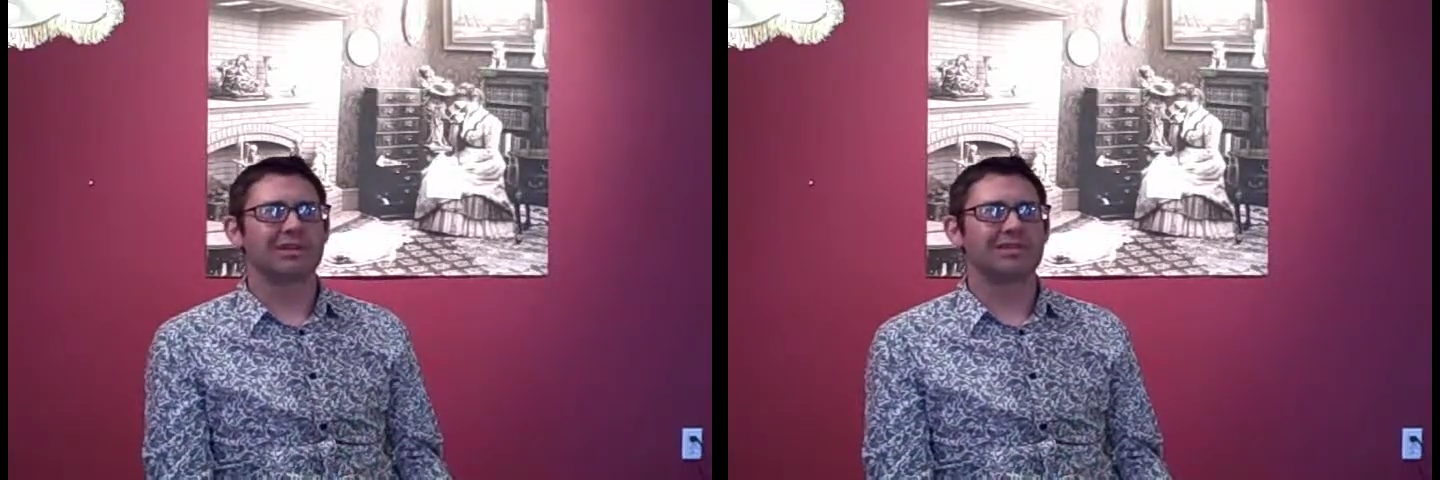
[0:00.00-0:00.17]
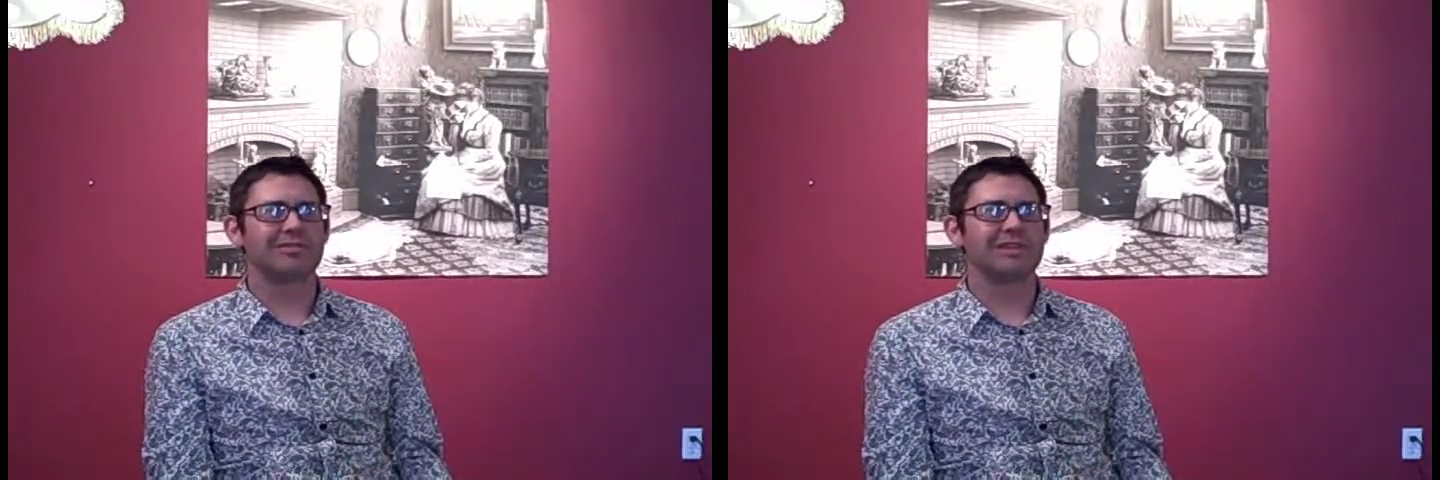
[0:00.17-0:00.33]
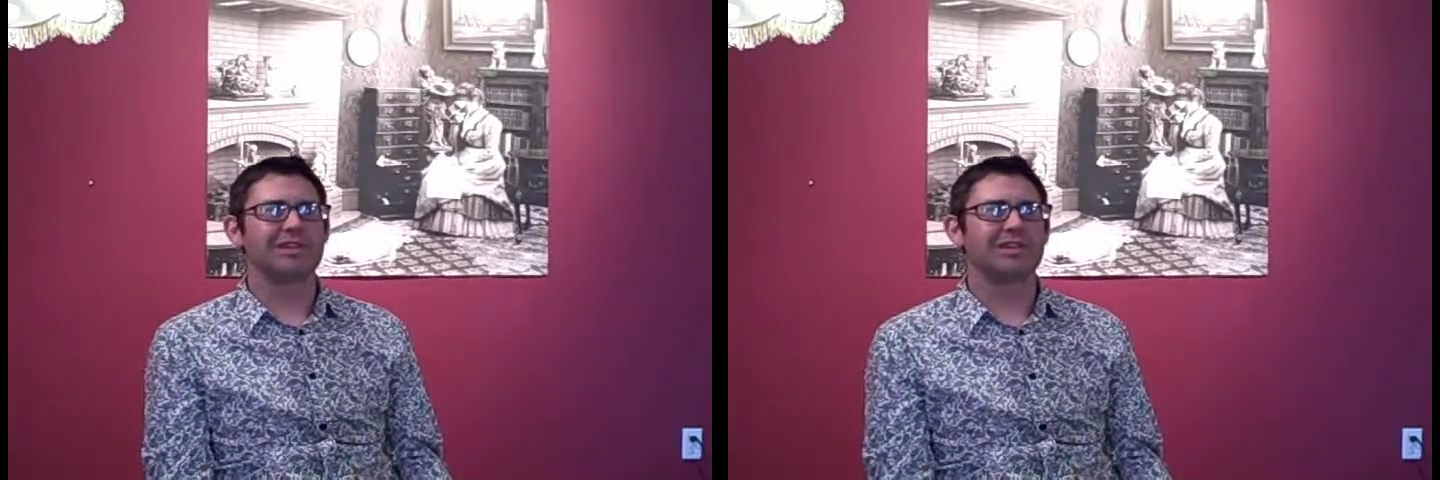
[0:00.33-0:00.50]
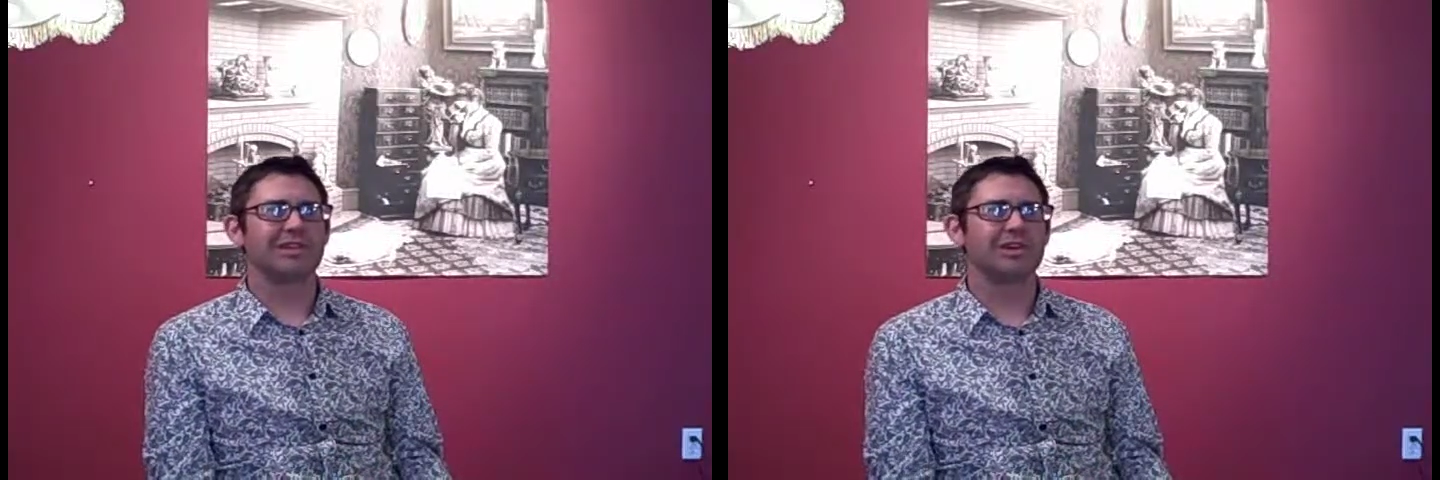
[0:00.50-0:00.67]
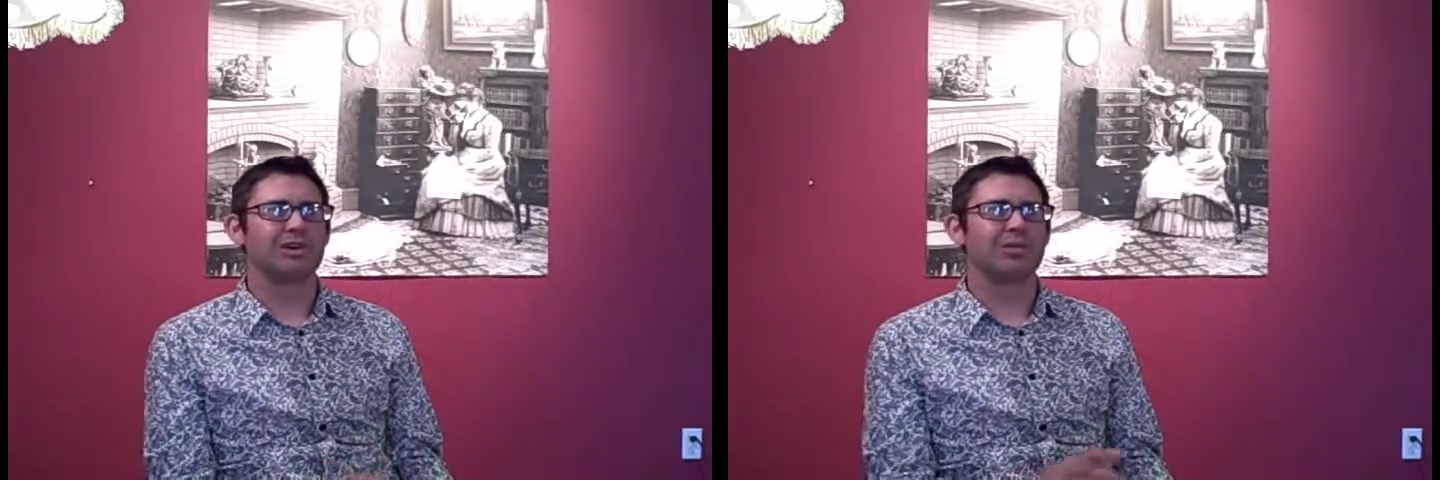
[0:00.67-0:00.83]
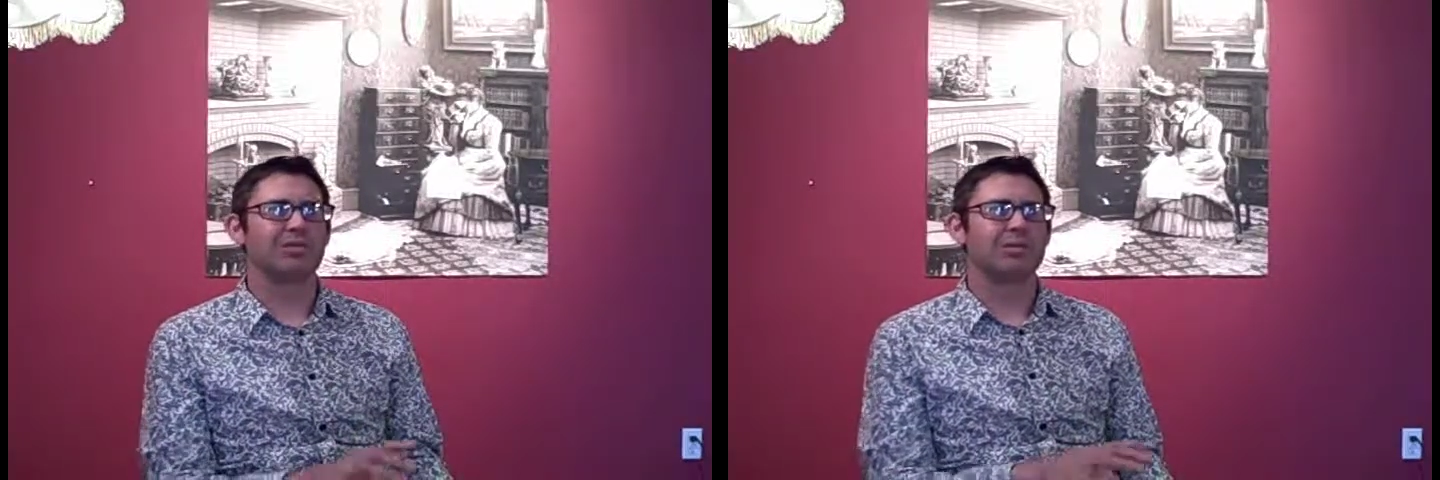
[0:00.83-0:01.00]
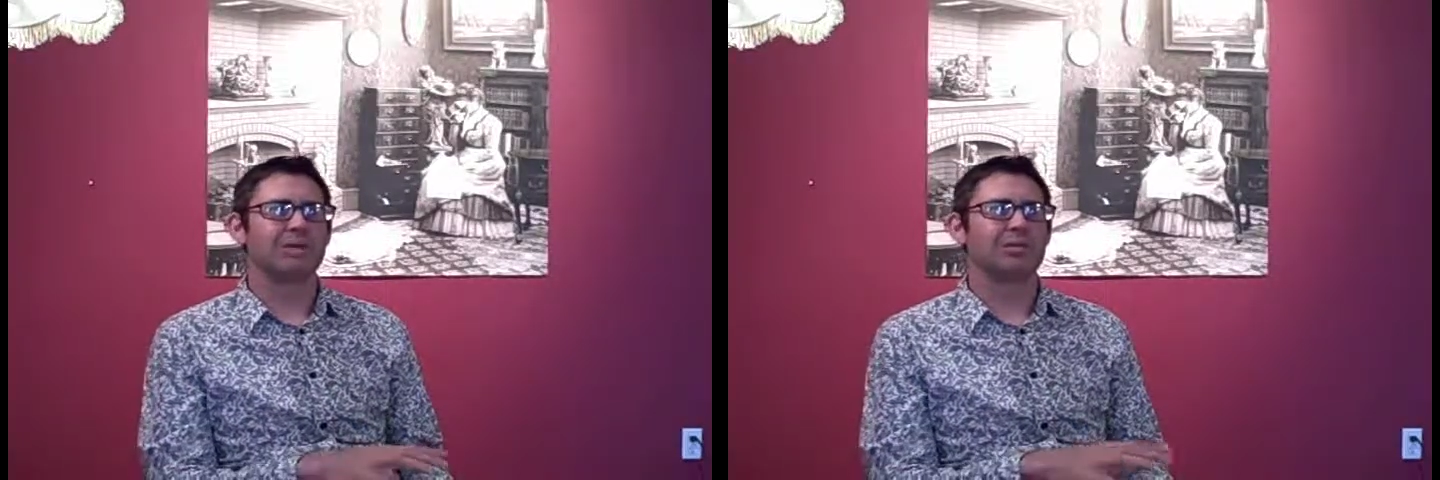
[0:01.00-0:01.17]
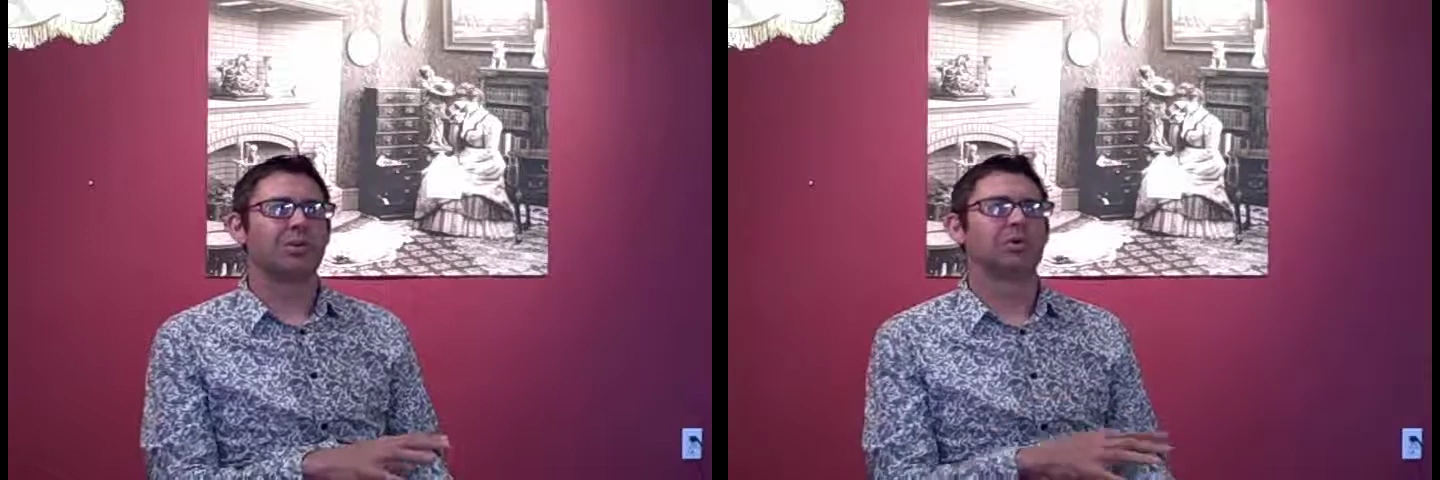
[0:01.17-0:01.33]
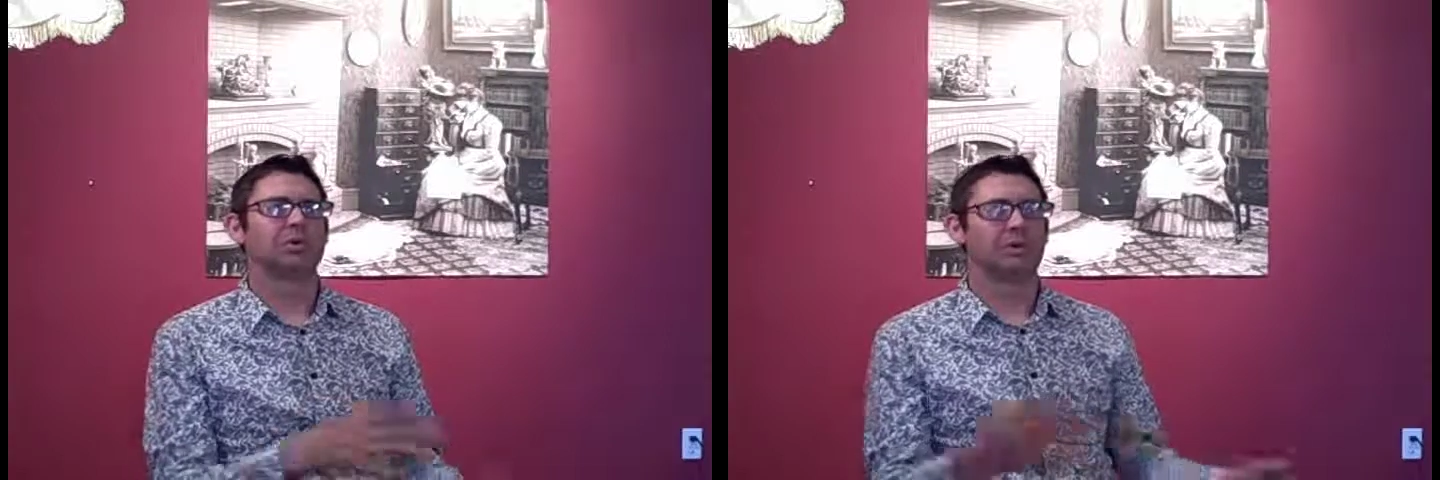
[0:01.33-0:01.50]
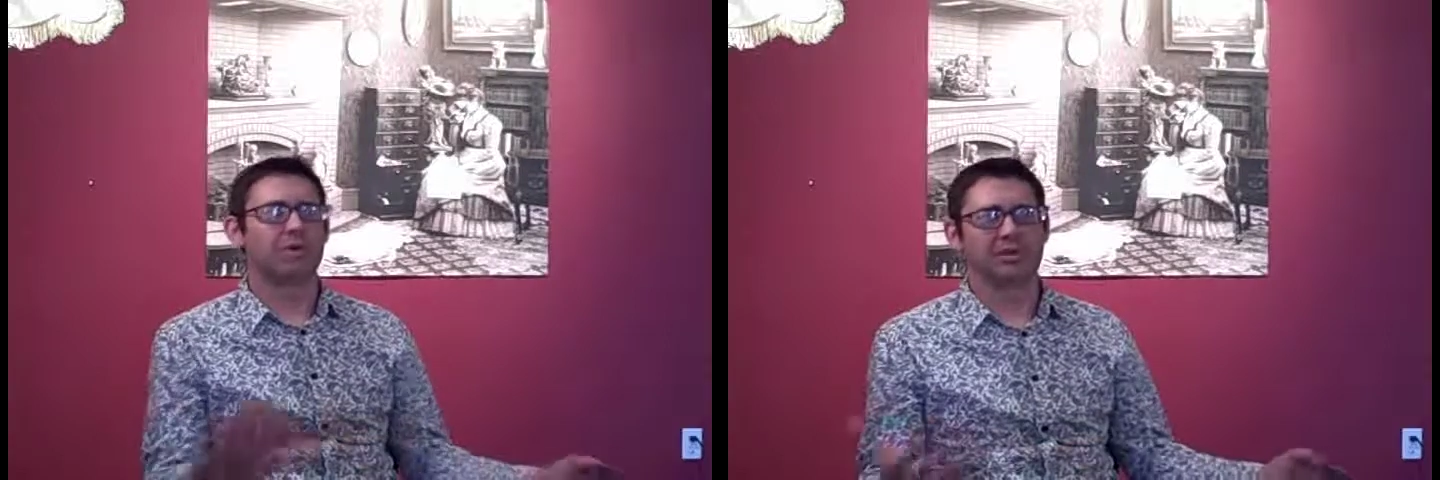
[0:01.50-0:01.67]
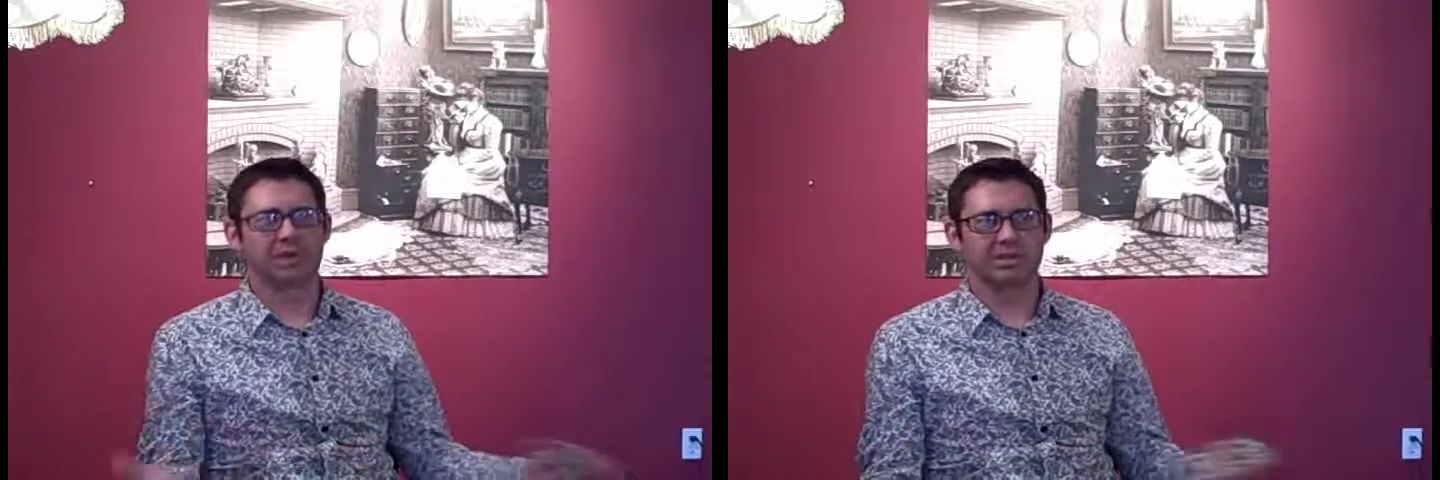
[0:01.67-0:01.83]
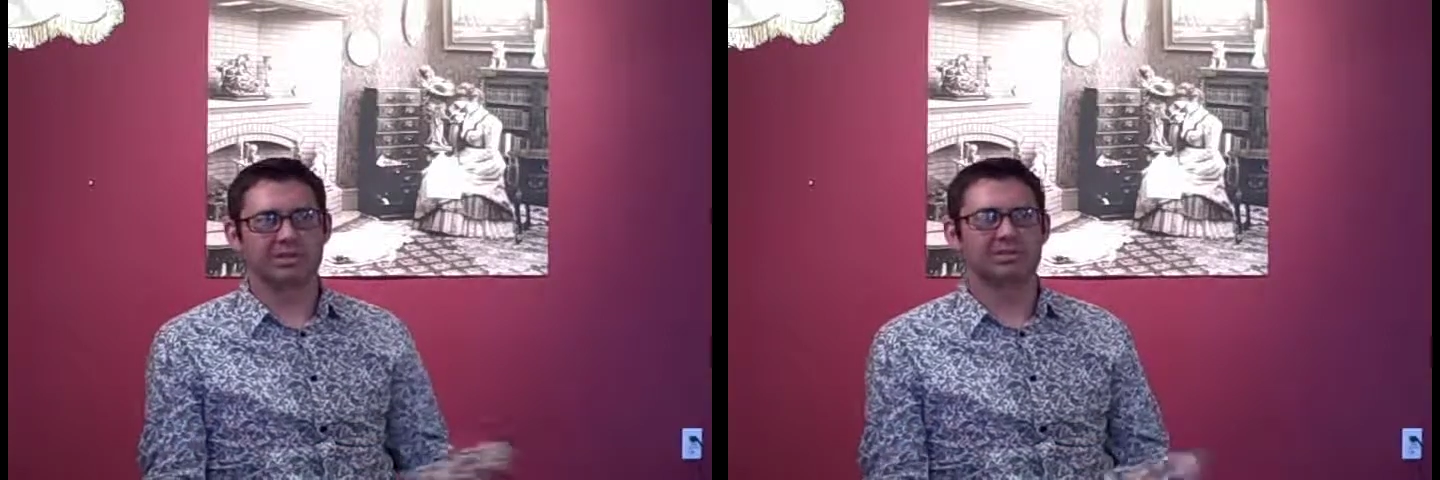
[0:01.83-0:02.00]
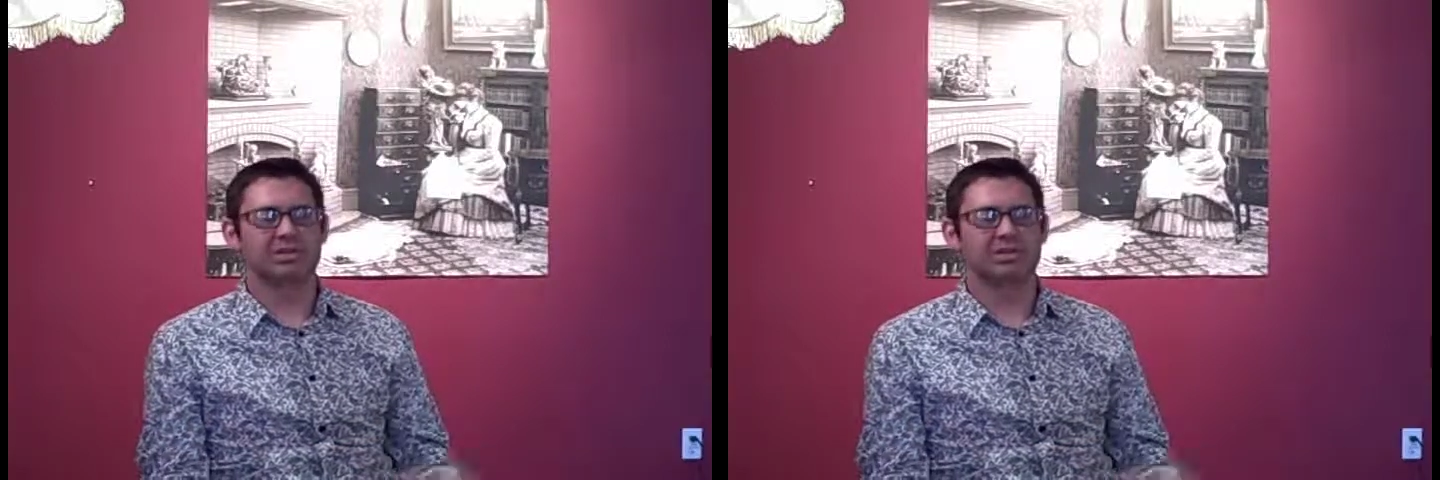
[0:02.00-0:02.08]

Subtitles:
even post-colonialism.